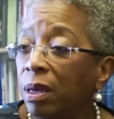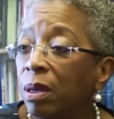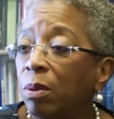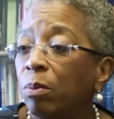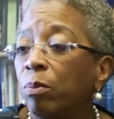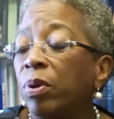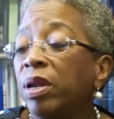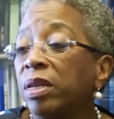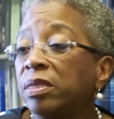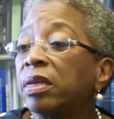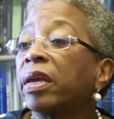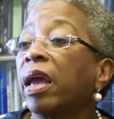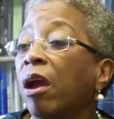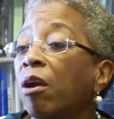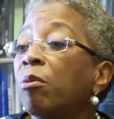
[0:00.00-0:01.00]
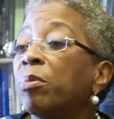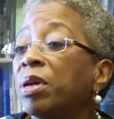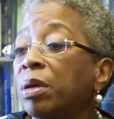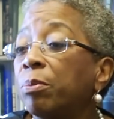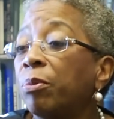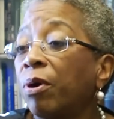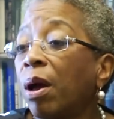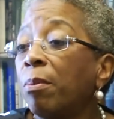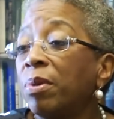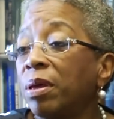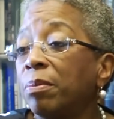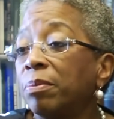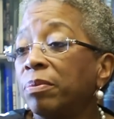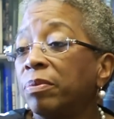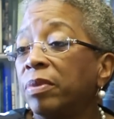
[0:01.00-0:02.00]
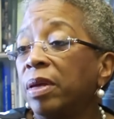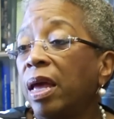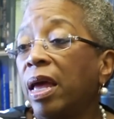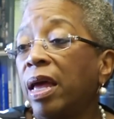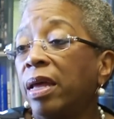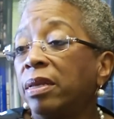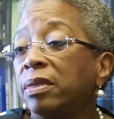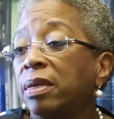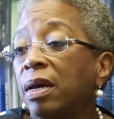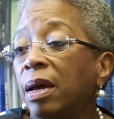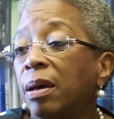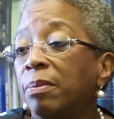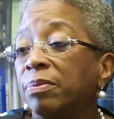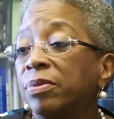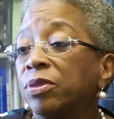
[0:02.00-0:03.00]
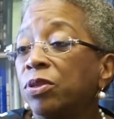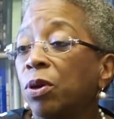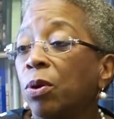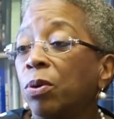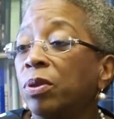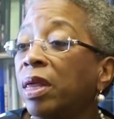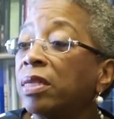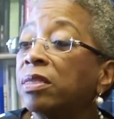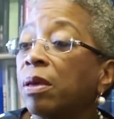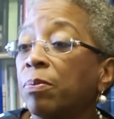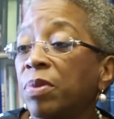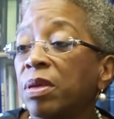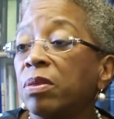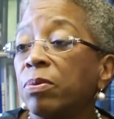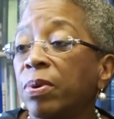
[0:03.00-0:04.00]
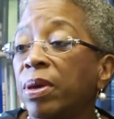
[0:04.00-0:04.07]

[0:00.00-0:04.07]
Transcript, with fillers: Yes. But it's a Caribbean problem, and yes. So that's something that